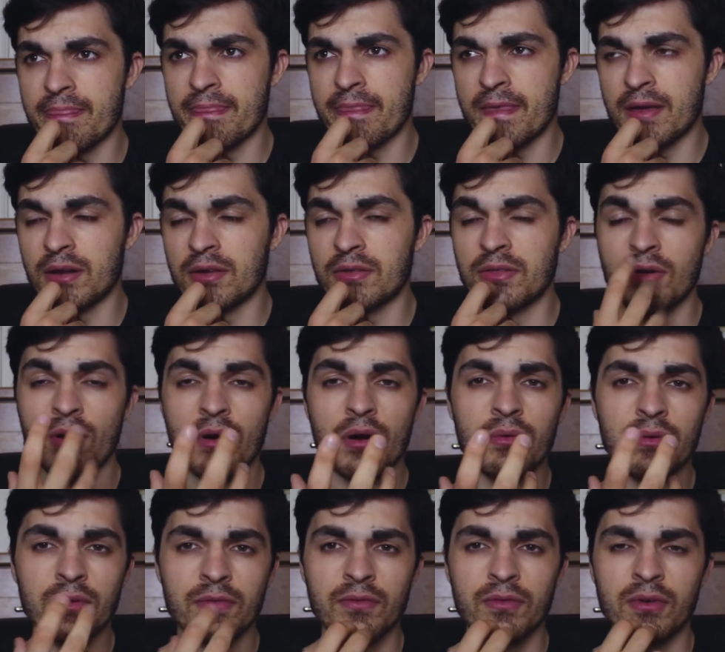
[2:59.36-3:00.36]
that I thought
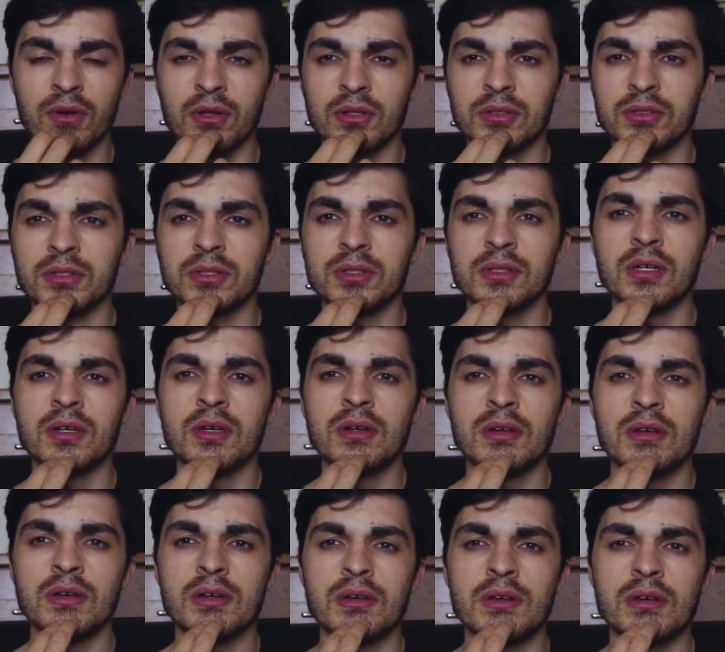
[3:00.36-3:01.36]
were faults,
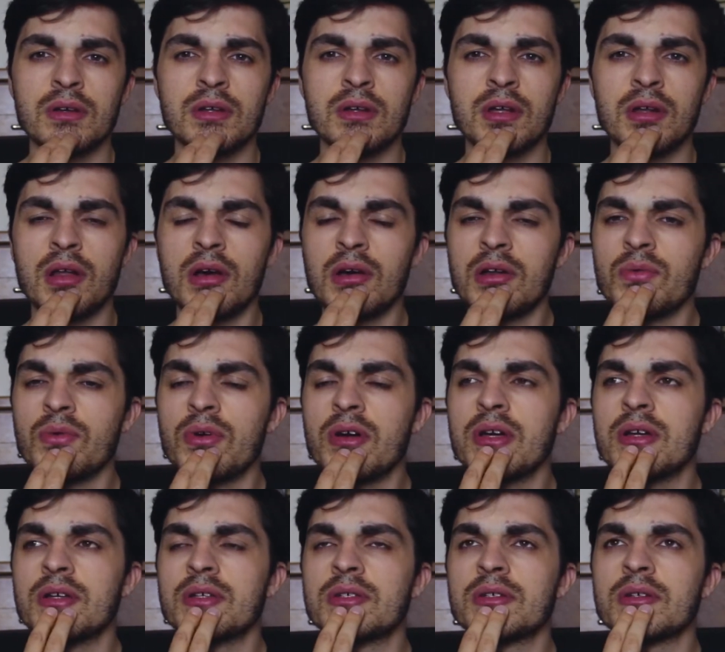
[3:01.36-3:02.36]
in a lot of
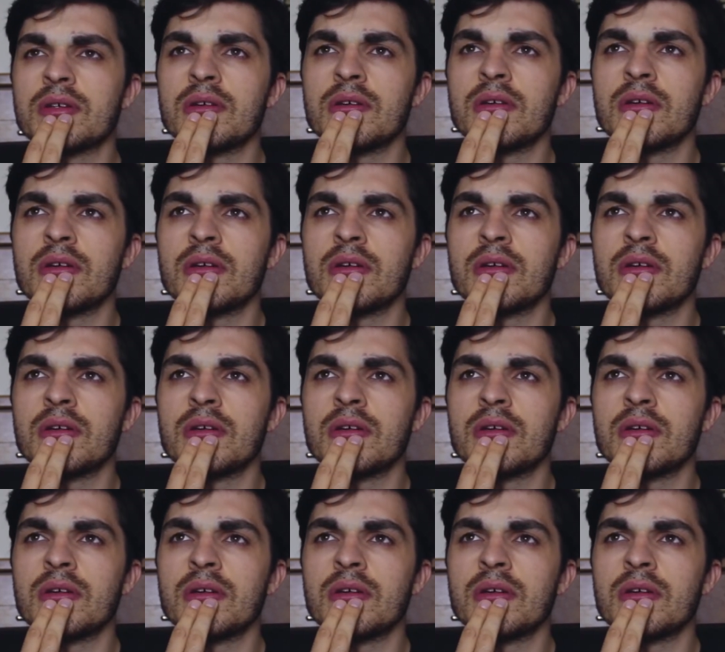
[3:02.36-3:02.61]
ways